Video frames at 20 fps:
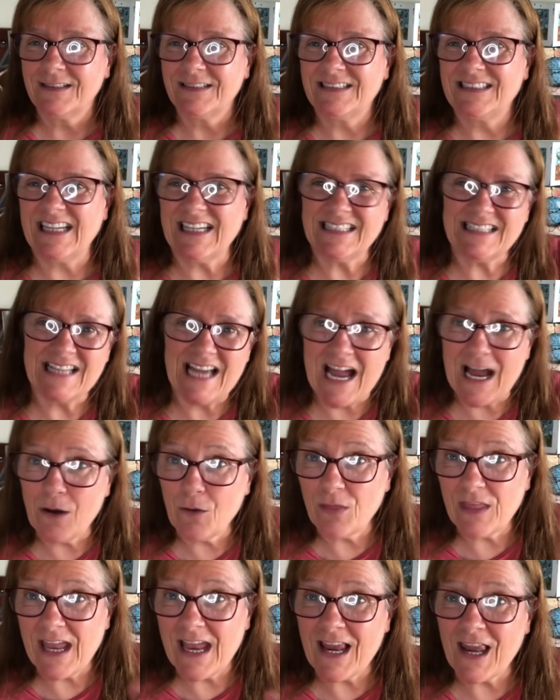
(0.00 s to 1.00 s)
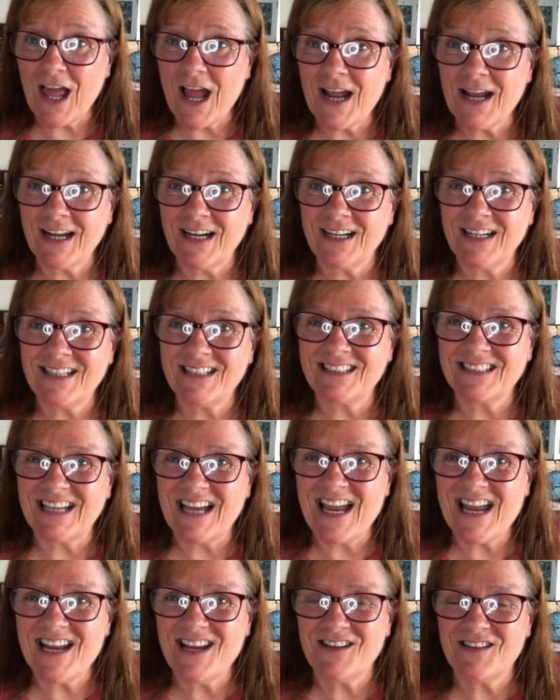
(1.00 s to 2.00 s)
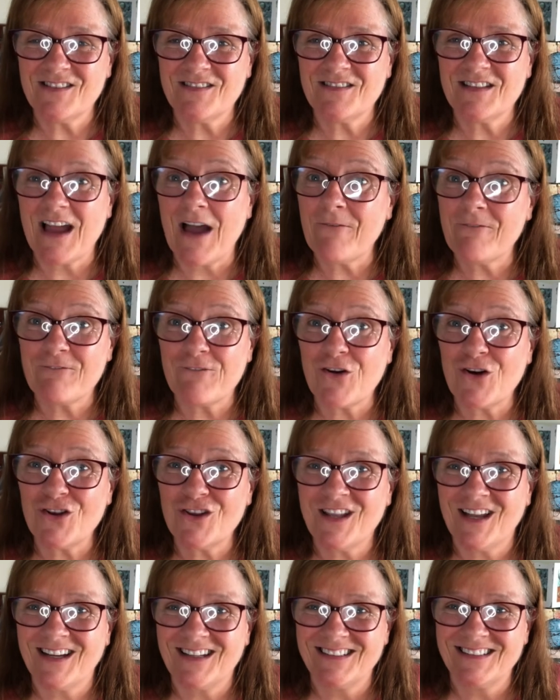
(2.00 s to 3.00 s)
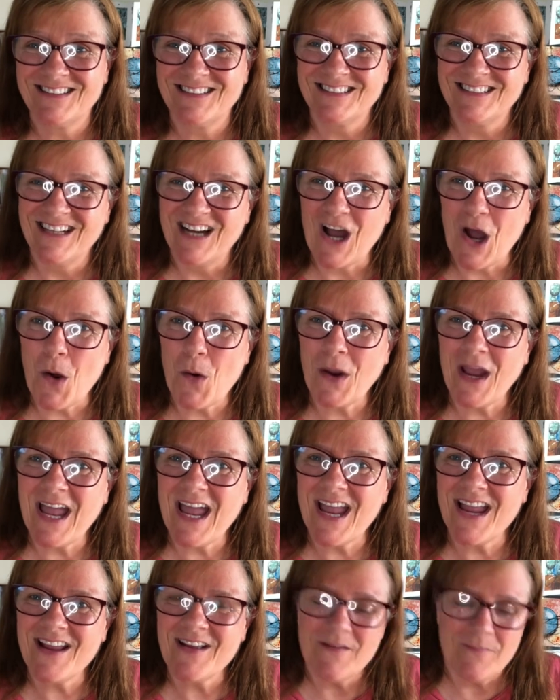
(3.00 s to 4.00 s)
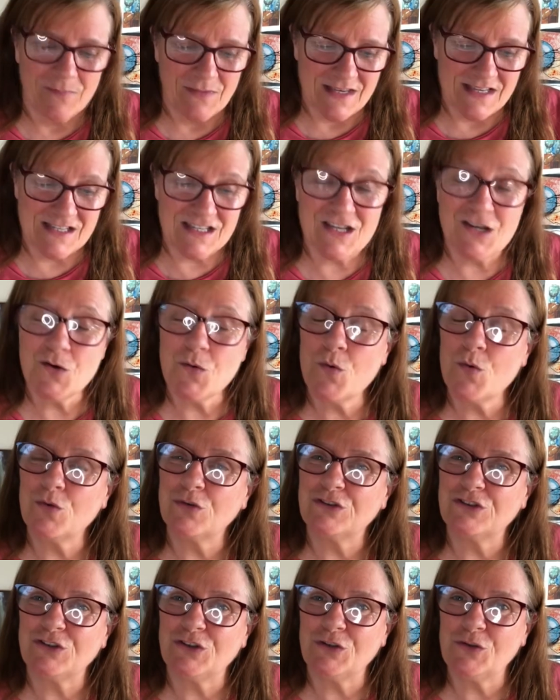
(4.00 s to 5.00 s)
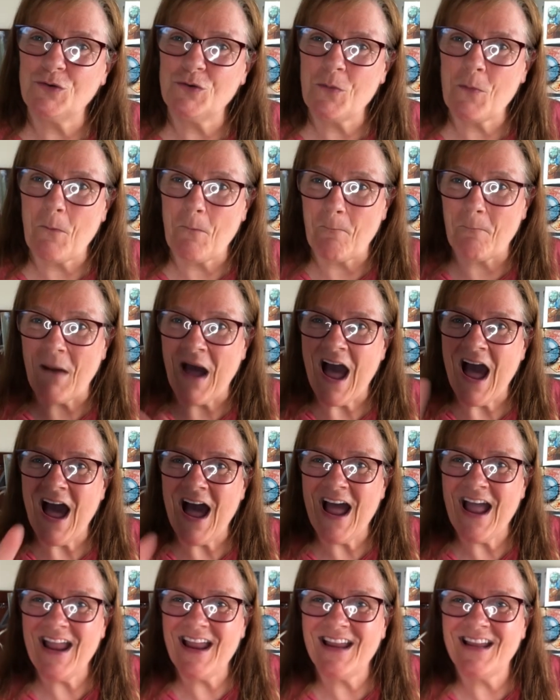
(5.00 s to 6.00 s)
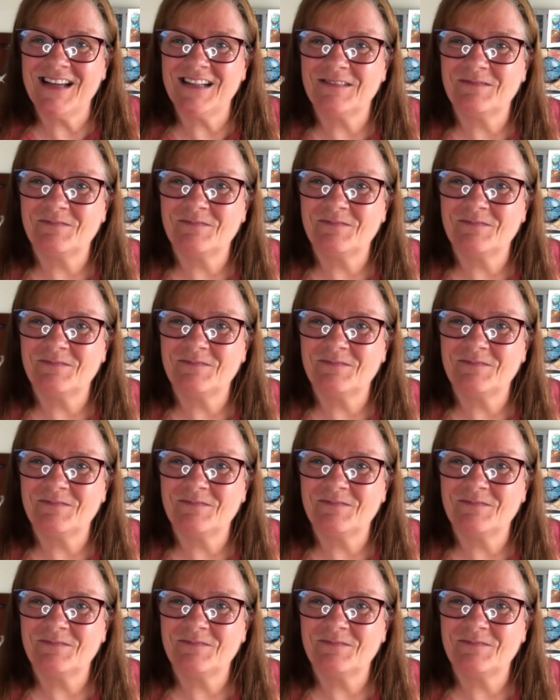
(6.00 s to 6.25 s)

get out there, like I say, and have fun. Okay, see you all soon. Bye.